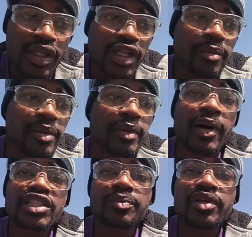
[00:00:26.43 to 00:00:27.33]
There may be a
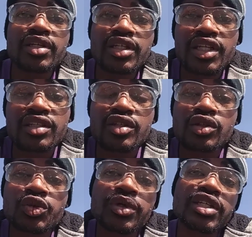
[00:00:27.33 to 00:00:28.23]
possibility that the
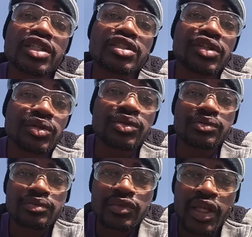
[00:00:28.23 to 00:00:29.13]
dude's a really good dude.
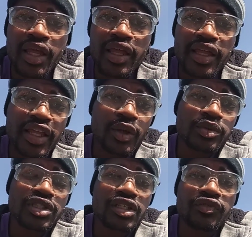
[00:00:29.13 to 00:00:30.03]
He
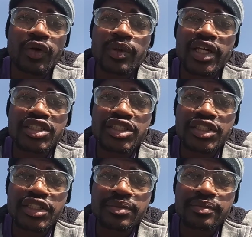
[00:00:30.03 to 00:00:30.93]
was looking for a
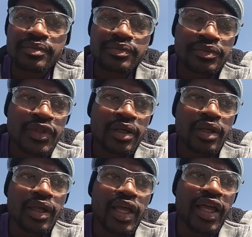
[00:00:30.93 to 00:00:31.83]
relationship,
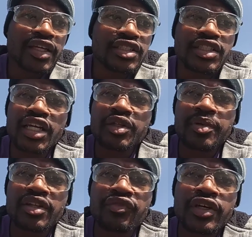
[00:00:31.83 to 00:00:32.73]
and he decided to
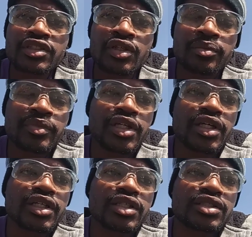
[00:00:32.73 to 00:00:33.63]
be in the friend zone
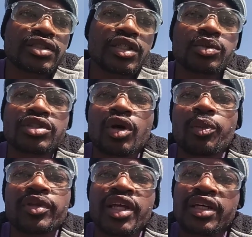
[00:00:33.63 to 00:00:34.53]
because he was
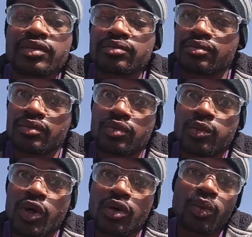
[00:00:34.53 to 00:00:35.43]
hoping that,
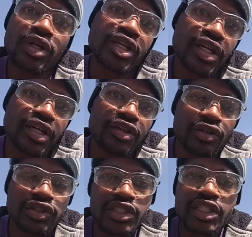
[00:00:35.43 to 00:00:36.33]
well, one day
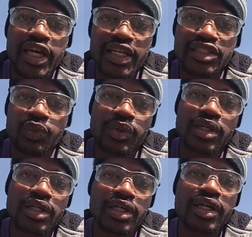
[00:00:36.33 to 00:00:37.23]
you'll see that he's a
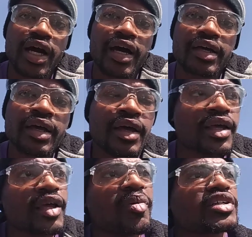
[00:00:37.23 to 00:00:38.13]
really good guy
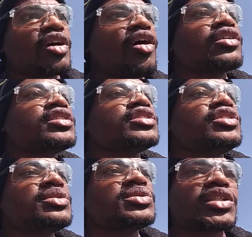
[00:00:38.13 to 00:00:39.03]
compared to all these
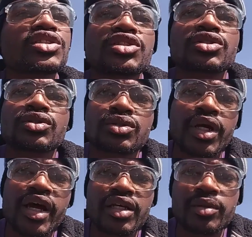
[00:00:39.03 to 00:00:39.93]
dudes that just
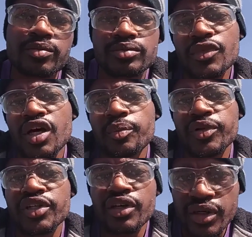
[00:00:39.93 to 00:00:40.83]
try to hump
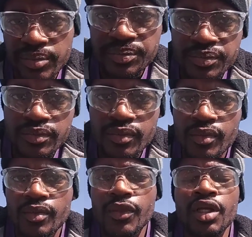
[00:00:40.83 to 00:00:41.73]
and dump,
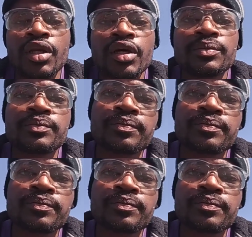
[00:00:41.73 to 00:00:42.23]
you know?